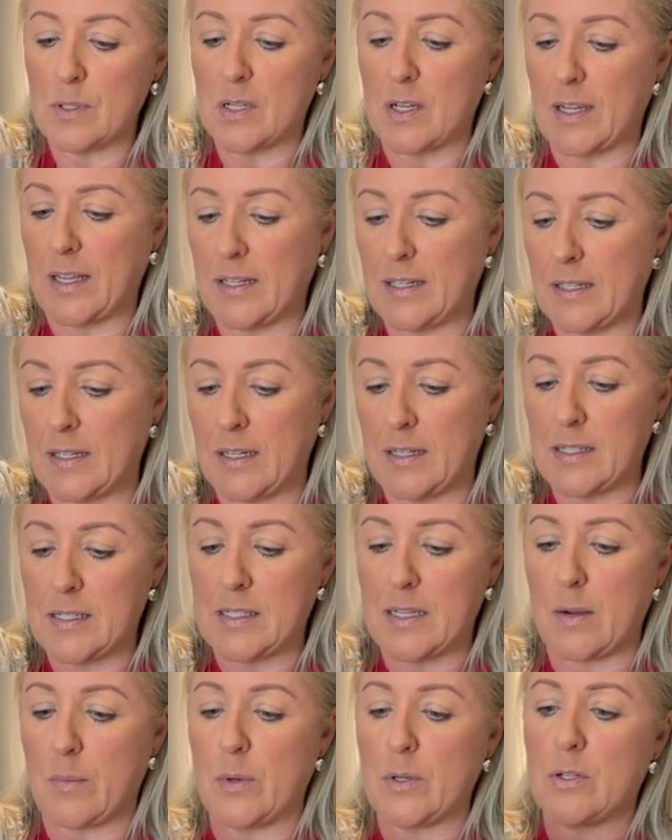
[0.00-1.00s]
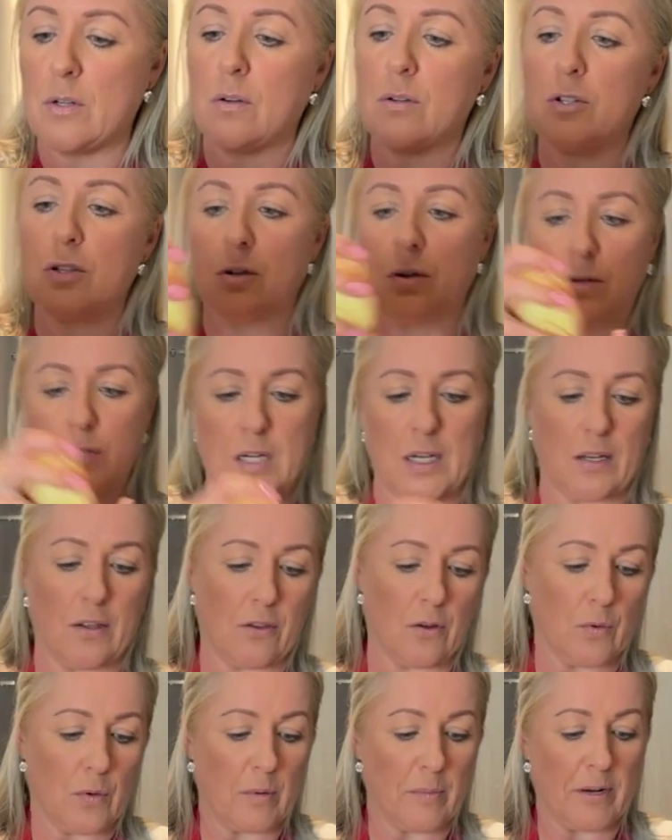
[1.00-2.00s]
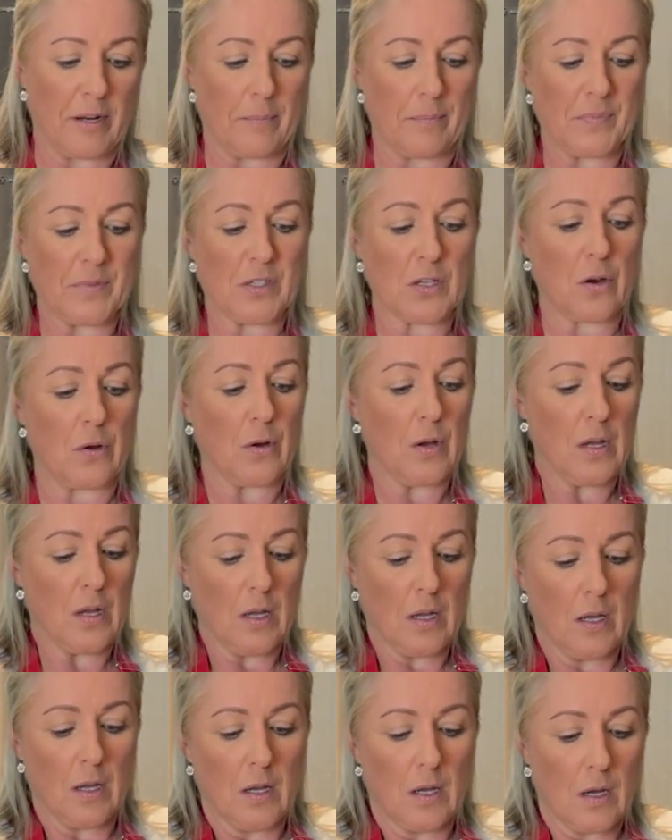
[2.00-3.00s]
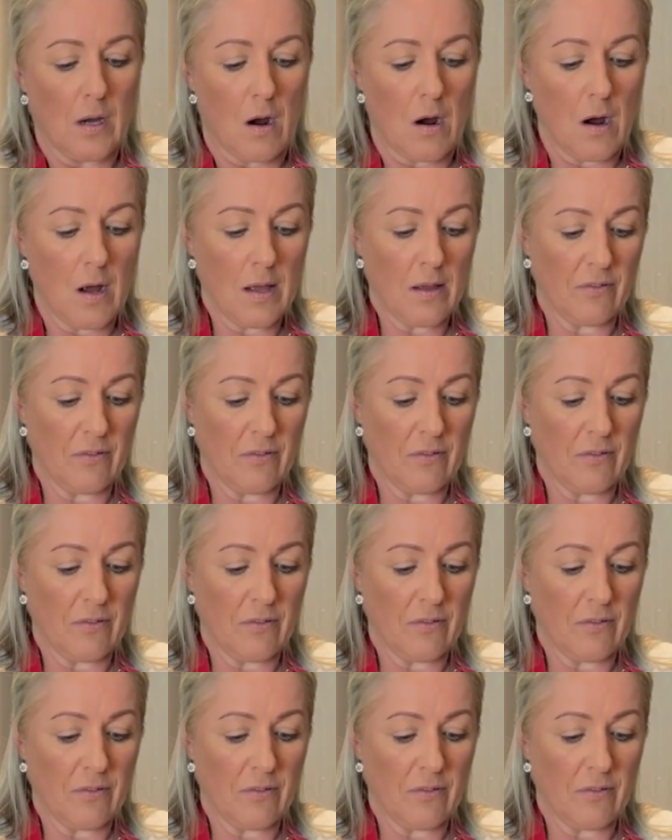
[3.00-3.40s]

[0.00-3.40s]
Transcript: Okay, so I'll explain where you get the 1mm blade from.